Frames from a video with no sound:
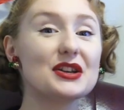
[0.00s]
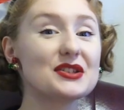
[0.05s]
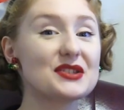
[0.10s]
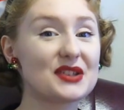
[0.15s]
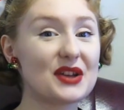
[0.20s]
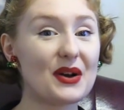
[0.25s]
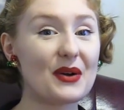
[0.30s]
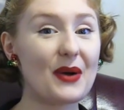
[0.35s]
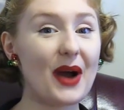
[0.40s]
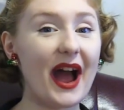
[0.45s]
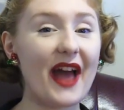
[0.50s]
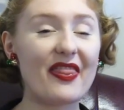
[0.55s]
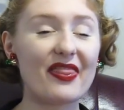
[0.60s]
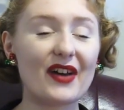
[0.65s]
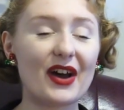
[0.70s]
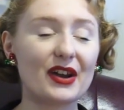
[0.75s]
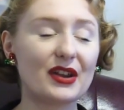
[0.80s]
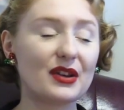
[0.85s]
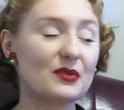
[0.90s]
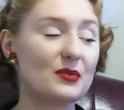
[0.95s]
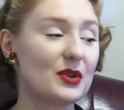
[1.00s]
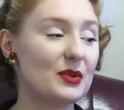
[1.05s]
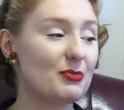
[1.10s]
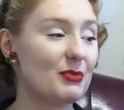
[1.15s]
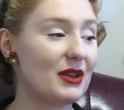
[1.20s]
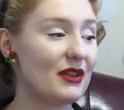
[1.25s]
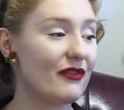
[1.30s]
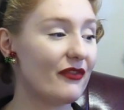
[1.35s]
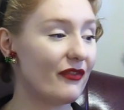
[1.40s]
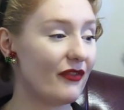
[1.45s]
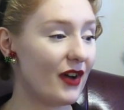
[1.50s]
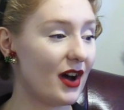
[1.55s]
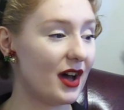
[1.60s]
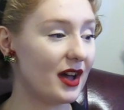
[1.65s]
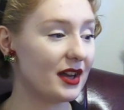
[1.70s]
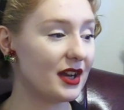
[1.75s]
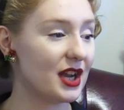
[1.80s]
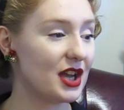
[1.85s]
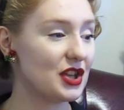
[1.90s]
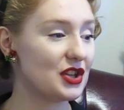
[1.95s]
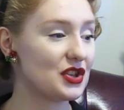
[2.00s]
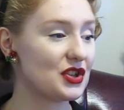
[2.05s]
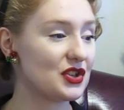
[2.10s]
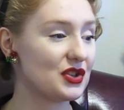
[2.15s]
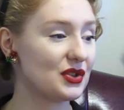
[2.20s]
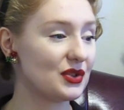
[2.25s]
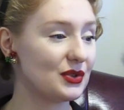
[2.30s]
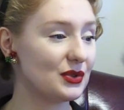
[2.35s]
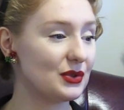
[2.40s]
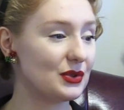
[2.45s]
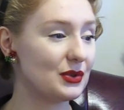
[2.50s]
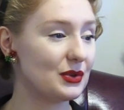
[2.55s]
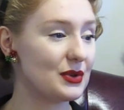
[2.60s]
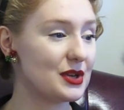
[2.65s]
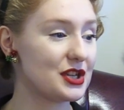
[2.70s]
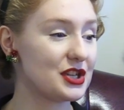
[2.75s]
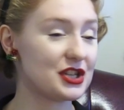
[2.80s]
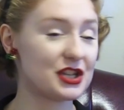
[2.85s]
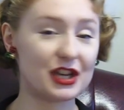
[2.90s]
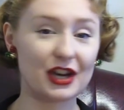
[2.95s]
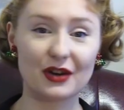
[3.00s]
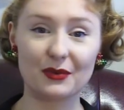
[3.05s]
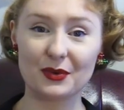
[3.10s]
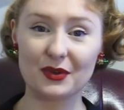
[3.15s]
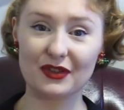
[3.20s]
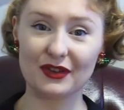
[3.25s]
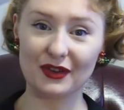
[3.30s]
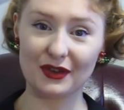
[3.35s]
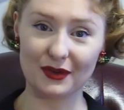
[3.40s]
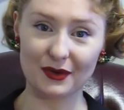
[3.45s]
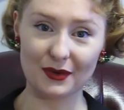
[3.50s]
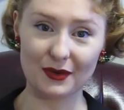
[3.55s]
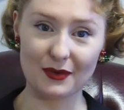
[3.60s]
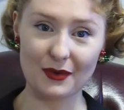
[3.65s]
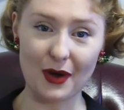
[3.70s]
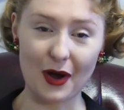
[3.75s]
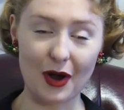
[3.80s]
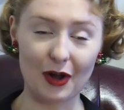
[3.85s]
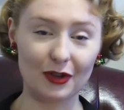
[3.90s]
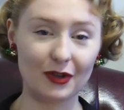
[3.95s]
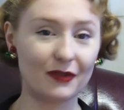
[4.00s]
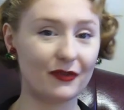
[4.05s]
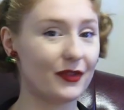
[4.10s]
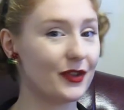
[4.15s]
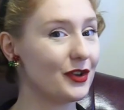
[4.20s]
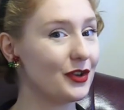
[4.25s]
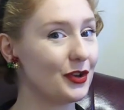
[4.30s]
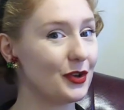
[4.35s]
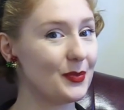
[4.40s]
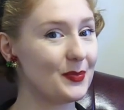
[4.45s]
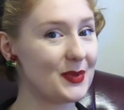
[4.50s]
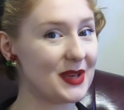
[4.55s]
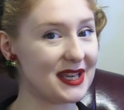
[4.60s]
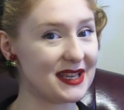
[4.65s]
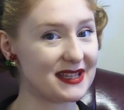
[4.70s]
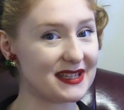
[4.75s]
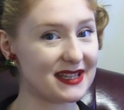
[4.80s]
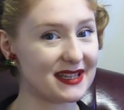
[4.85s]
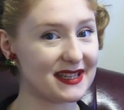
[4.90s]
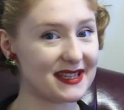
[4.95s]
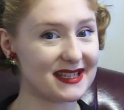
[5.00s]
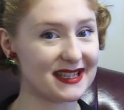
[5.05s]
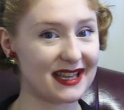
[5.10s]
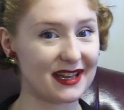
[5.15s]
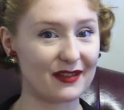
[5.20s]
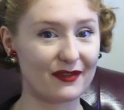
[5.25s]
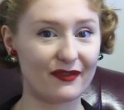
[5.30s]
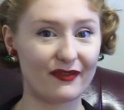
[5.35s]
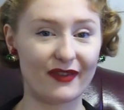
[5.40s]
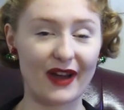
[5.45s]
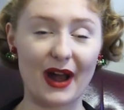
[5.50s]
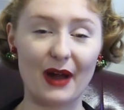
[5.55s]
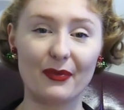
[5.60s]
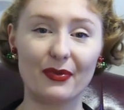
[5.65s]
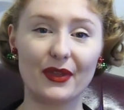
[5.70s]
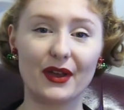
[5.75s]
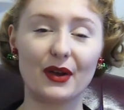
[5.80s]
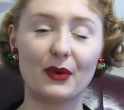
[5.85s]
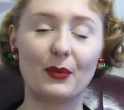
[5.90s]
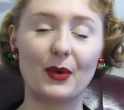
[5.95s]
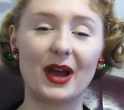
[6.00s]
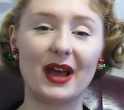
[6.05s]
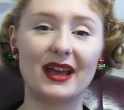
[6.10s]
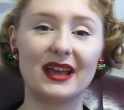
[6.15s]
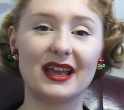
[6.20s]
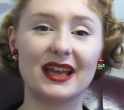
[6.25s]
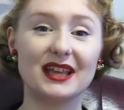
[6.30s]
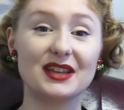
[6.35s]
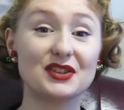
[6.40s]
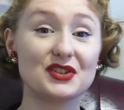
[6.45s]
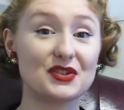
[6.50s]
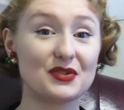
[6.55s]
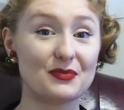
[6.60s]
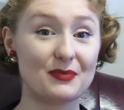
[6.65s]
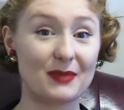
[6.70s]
So I thought it would be fun to share with you all of the new pieces that have found their way into